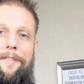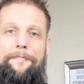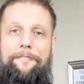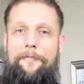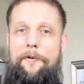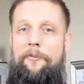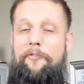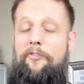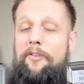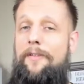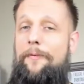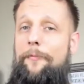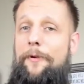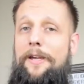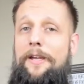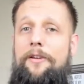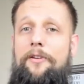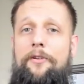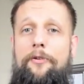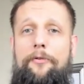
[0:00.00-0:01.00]
The first thing we
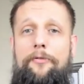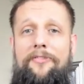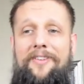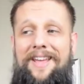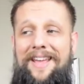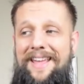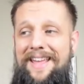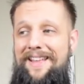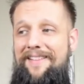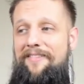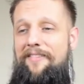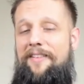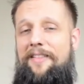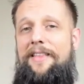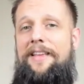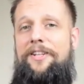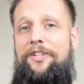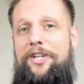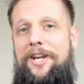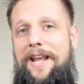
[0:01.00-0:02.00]
can do to
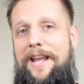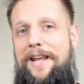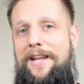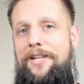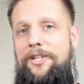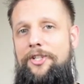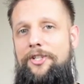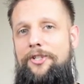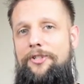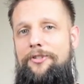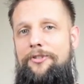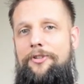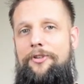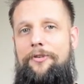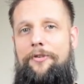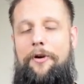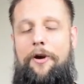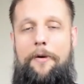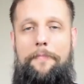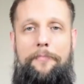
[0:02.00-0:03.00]
instantly change
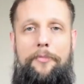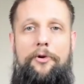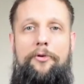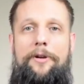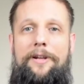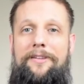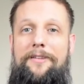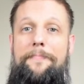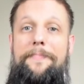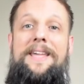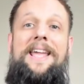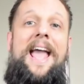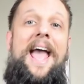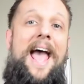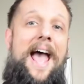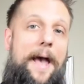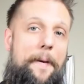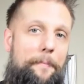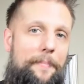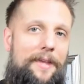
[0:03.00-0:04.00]
our mood and to be
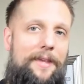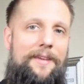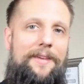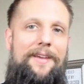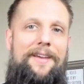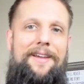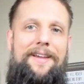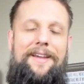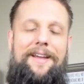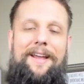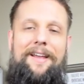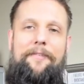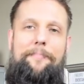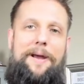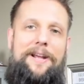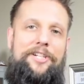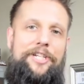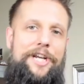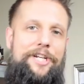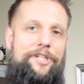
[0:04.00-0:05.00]
happy is
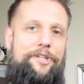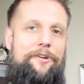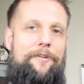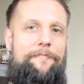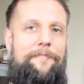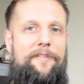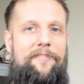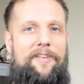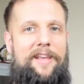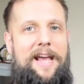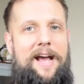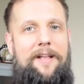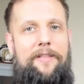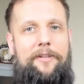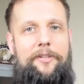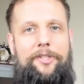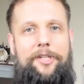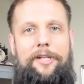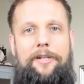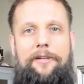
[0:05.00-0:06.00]
by changing our
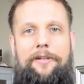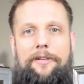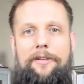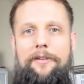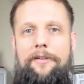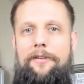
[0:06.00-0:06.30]
physiology.